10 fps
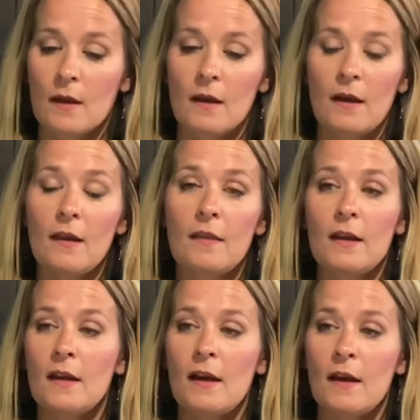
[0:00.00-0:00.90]
And
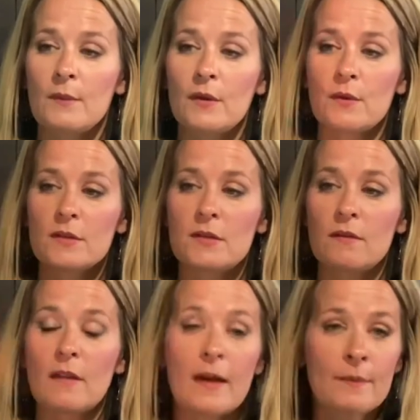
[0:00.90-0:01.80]
then I'm going to
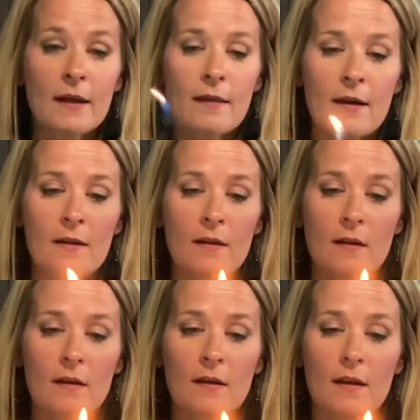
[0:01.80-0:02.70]
light my
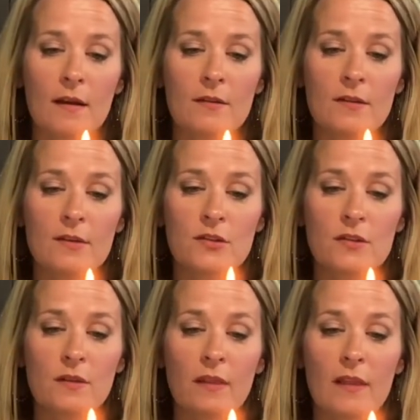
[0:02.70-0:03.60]
lighter and then
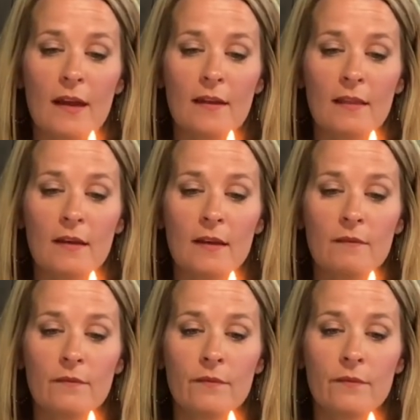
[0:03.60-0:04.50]
just lightly
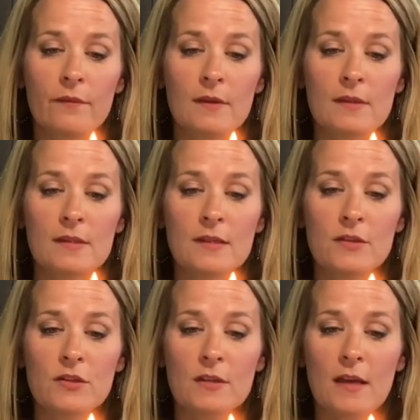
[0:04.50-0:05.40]

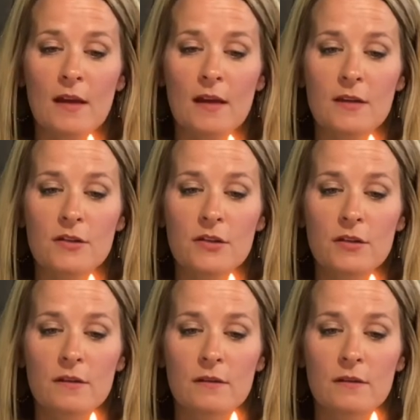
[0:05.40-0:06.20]
singe the edge.